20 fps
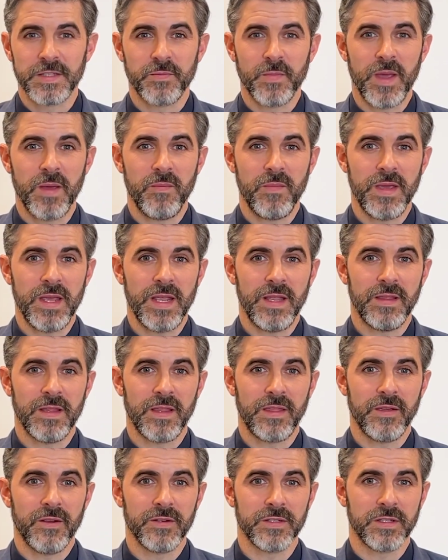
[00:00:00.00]
may mean
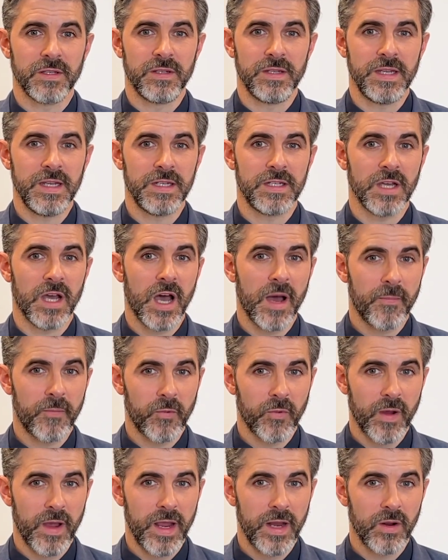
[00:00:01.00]
that there's a need to
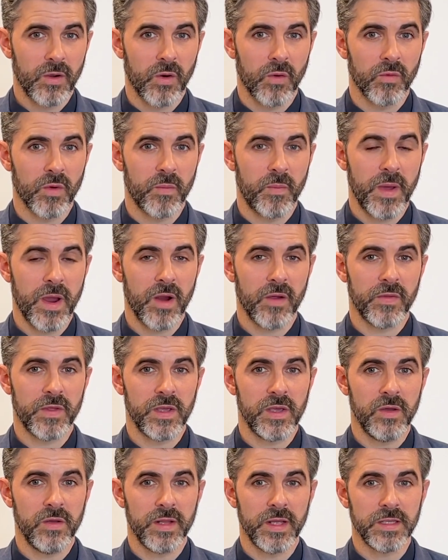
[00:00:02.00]
upgrade or repair the
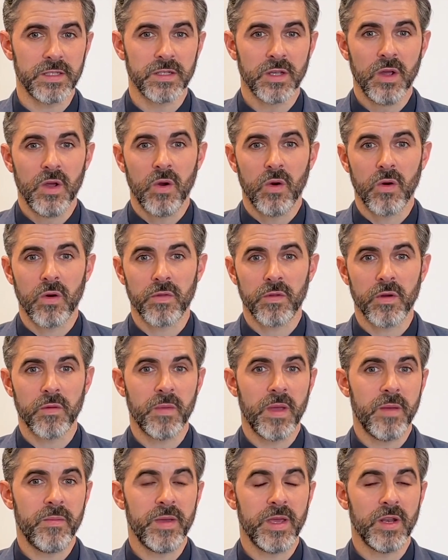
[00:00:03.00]
units, or there
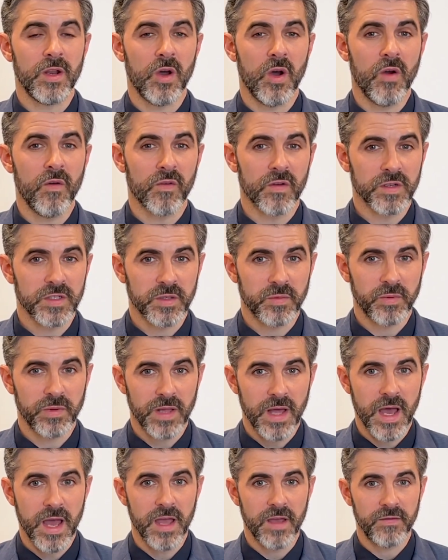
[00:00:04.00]
may be an
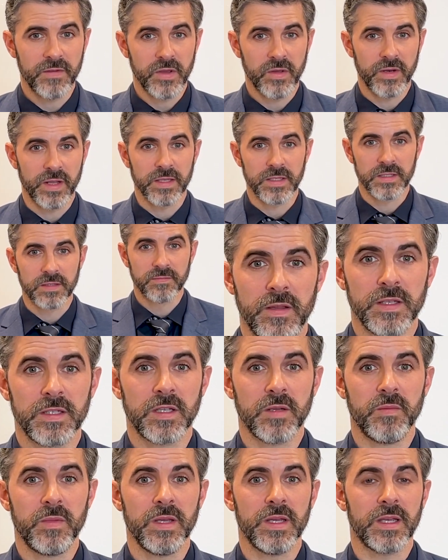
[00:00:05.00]
oversupply of units. This
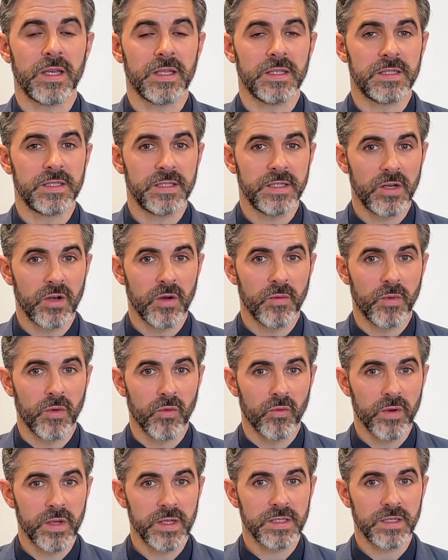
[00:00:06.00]
can be a
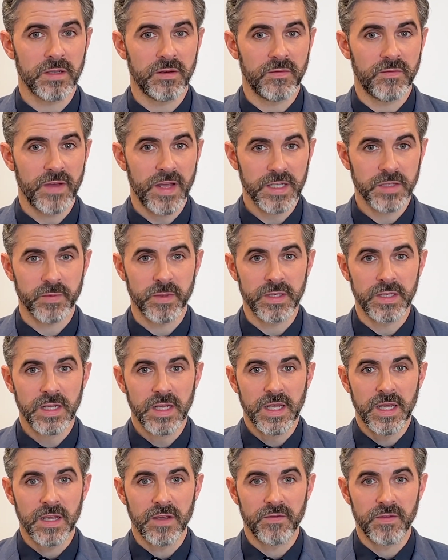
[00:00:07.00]
considerable risk investment
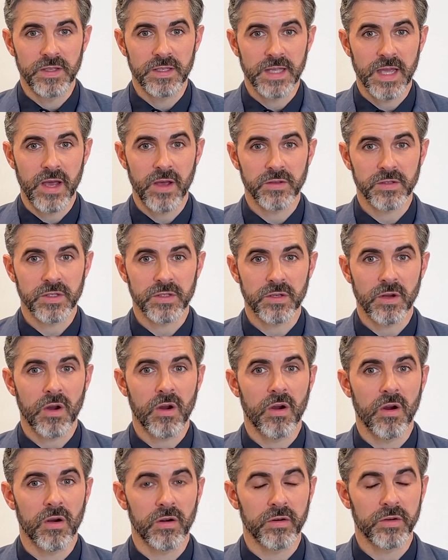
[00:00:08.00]
if these houses
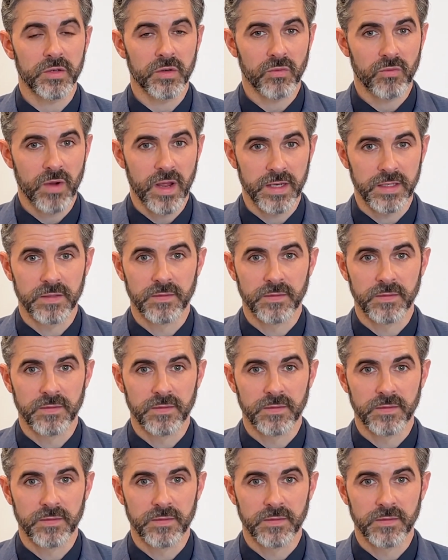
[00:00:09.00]
are harder to rent.